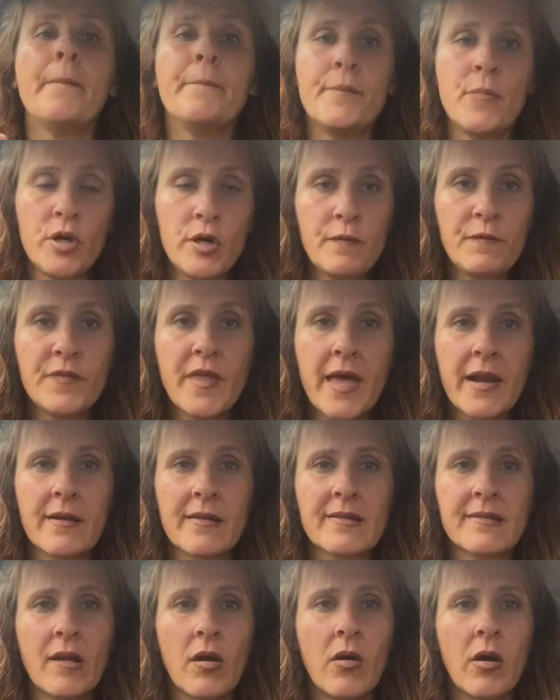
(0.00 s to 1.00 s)
Move that
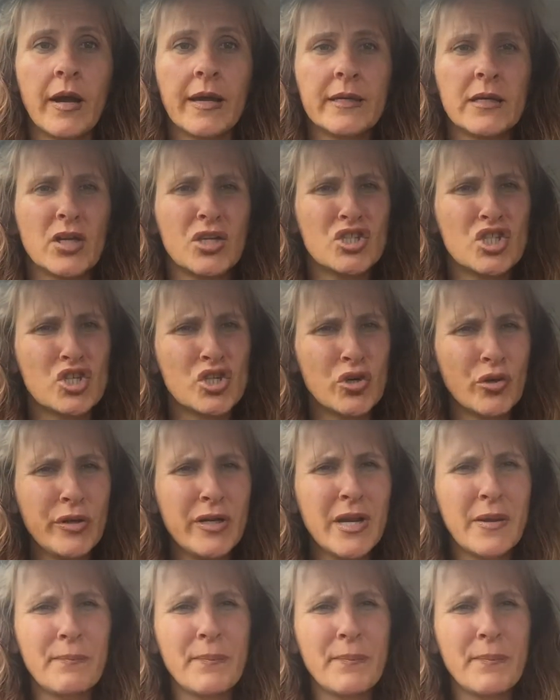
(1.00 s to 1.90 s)
aside. Shouldn't